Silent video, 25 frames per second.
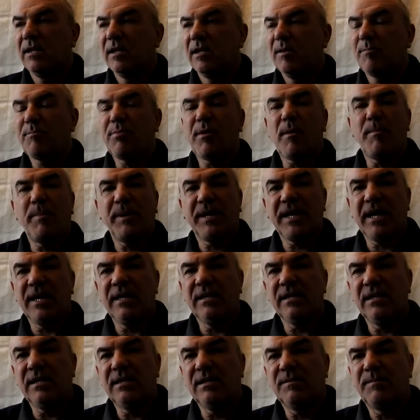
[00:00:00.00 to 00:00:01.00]
The
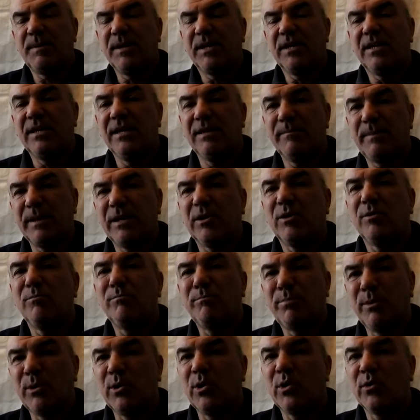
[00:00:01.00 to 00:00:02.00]
propaganda's
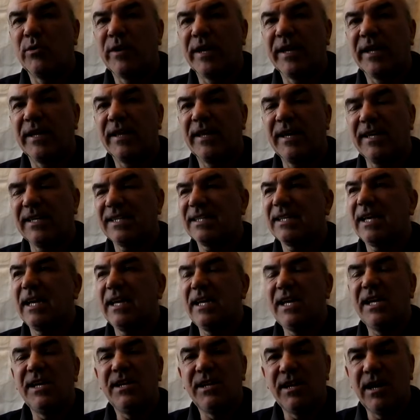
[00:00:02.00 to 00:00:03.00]
become boring. That's how
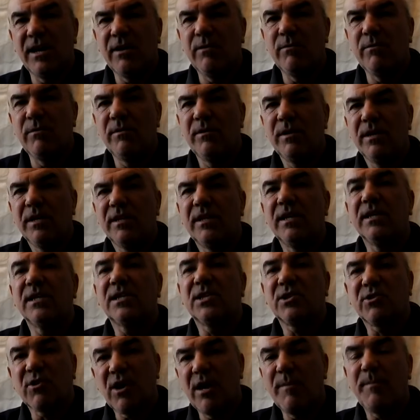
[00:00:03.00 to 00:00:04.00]
you know they're
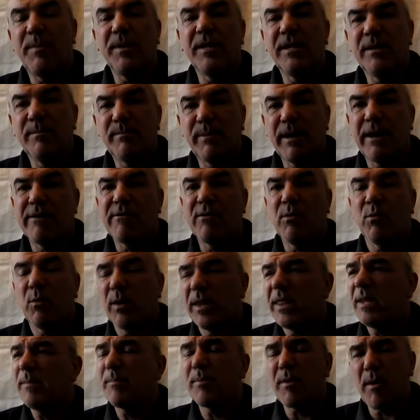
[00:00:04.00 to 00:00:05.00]
scraping the barrel.
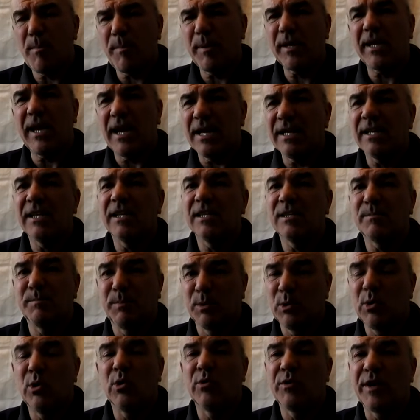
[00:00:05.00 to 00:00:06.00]
When the propaganda's
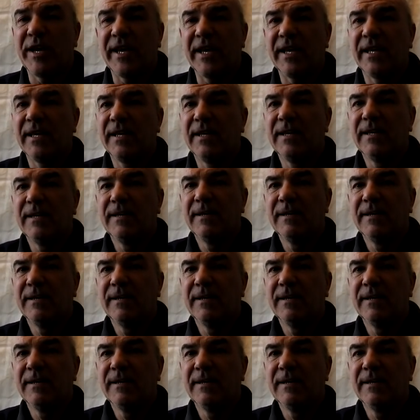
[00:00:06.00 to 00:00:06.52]
boring,